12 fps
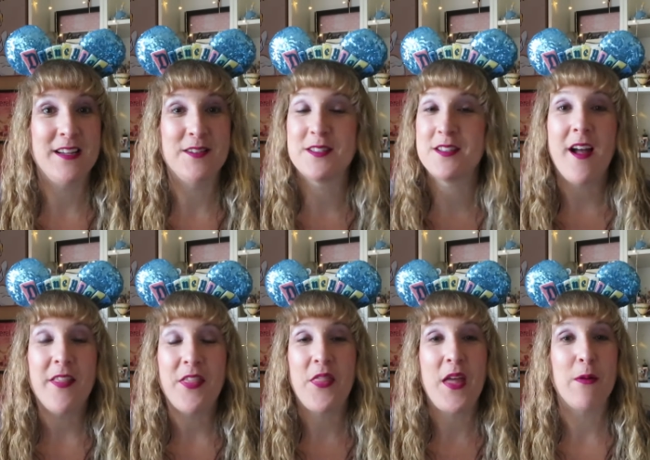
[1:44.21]
I just
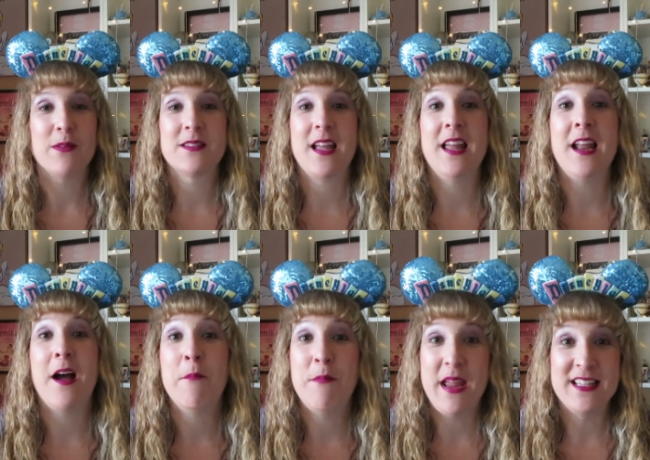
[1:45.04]
thought that that was an
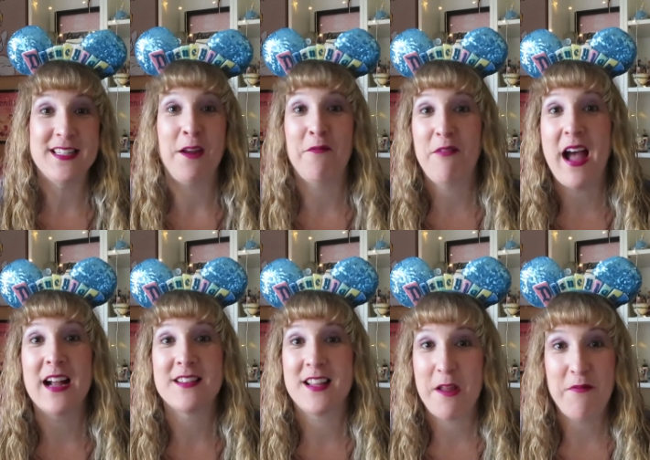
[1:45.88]
amazing
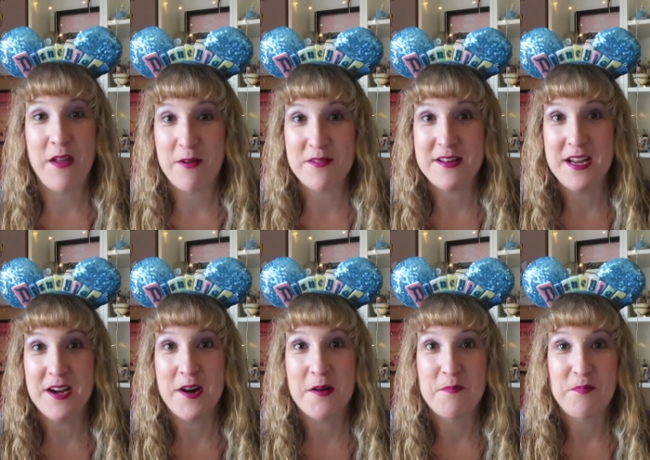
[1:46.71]
fact that I found in
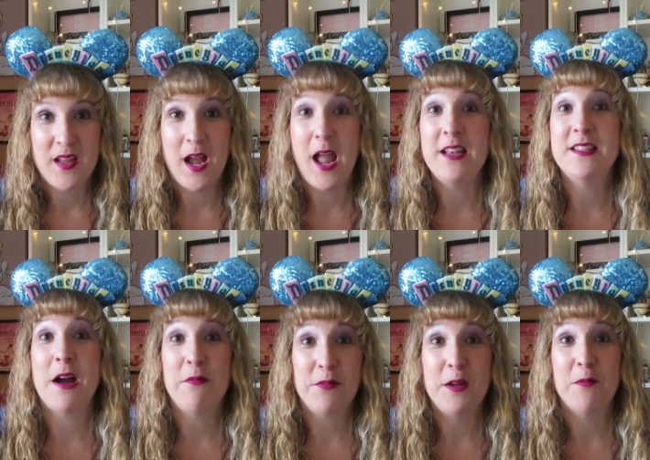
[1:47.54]
here. I
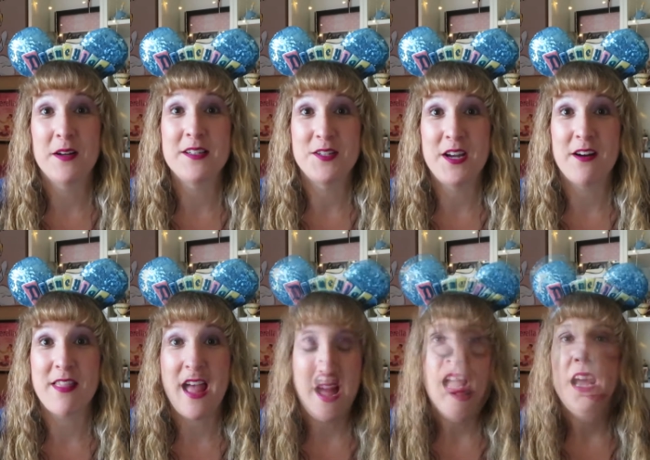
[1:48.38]
definitely wanted to share
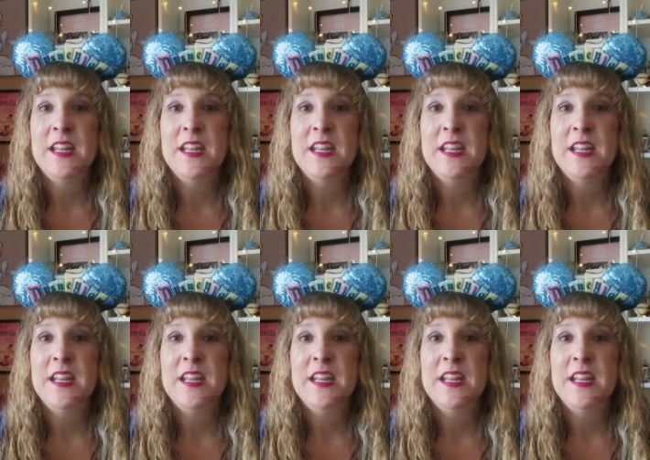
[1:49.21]
that.